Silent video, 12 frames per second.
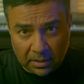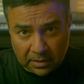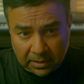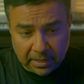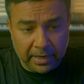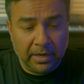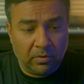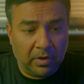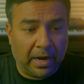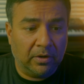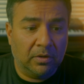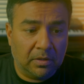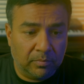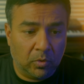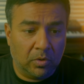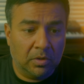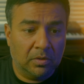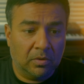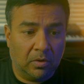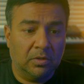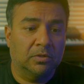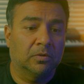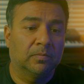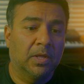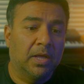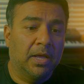the grain or granular mode also.